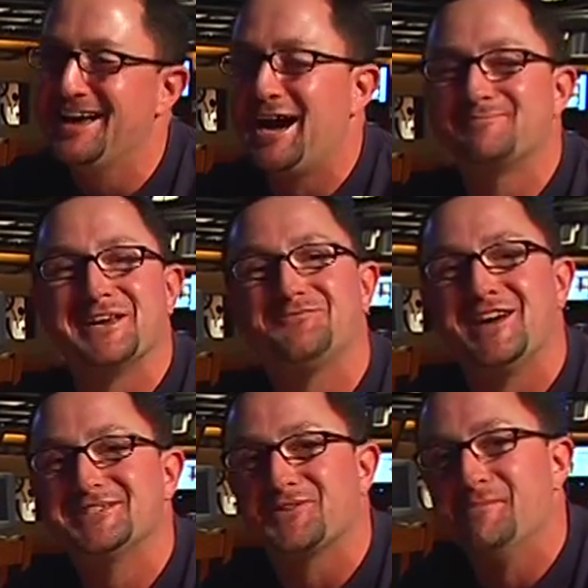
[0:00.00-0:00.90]
I'm Jeff
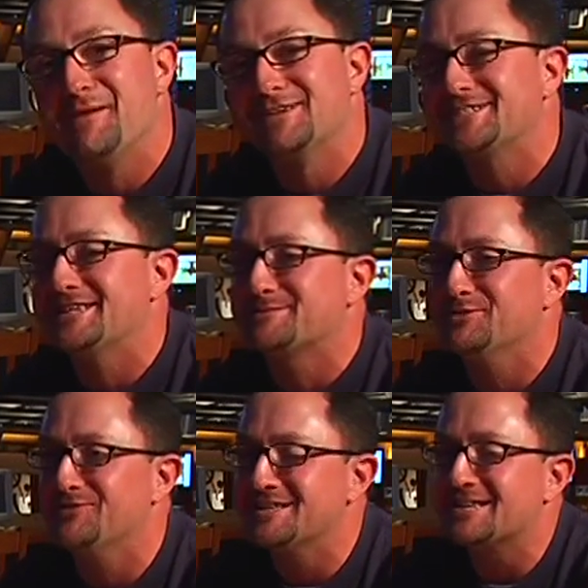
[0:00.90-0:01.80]
Weiss from MSN's
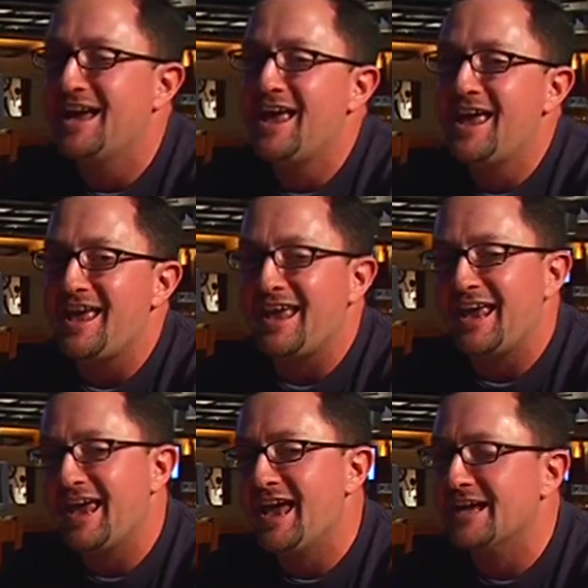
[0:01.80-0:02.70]
Movies,
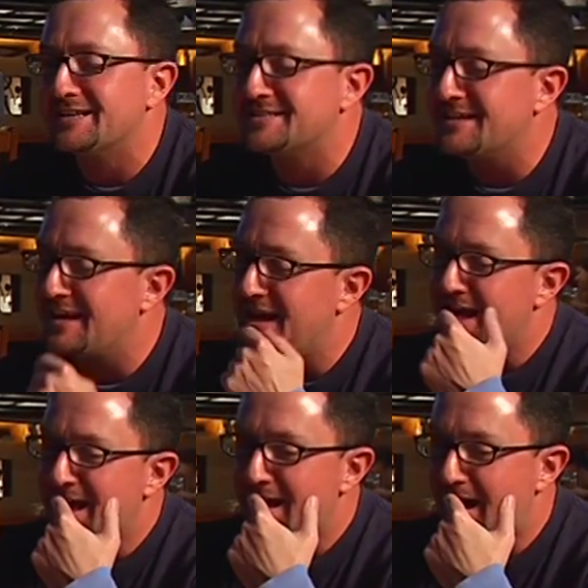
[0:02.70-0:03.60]

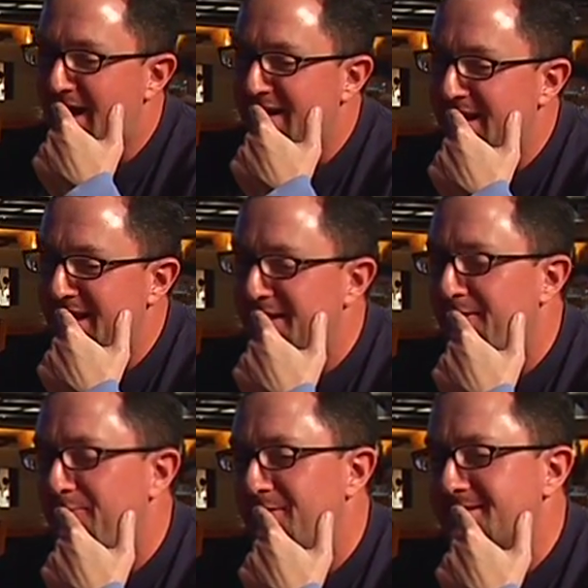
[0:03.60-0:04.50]
and you
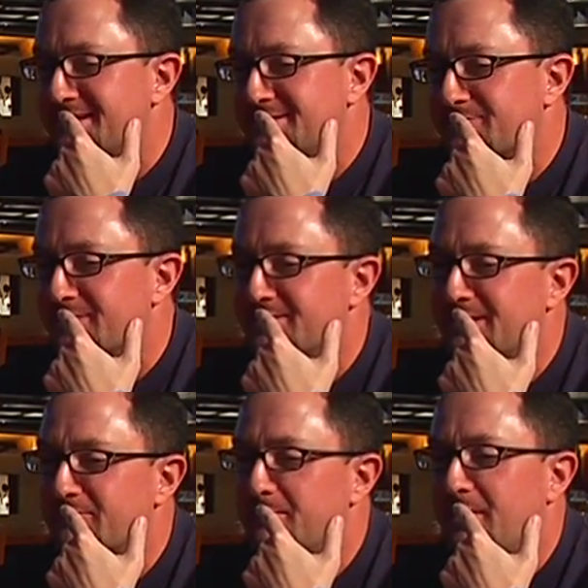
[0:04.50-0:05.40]
know what this
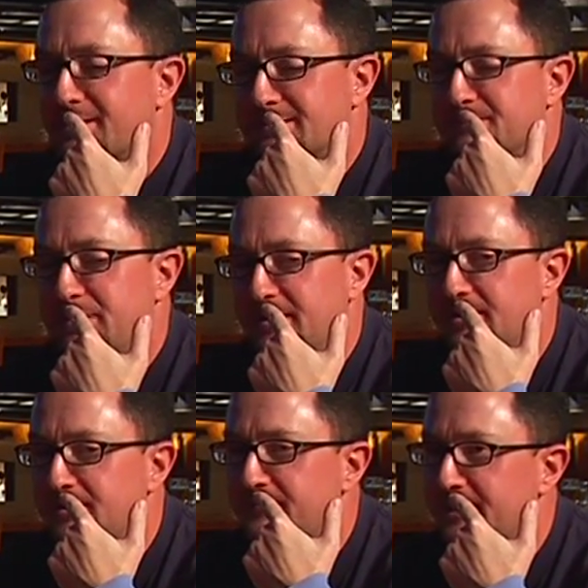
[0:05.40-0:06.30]
really reminded me of?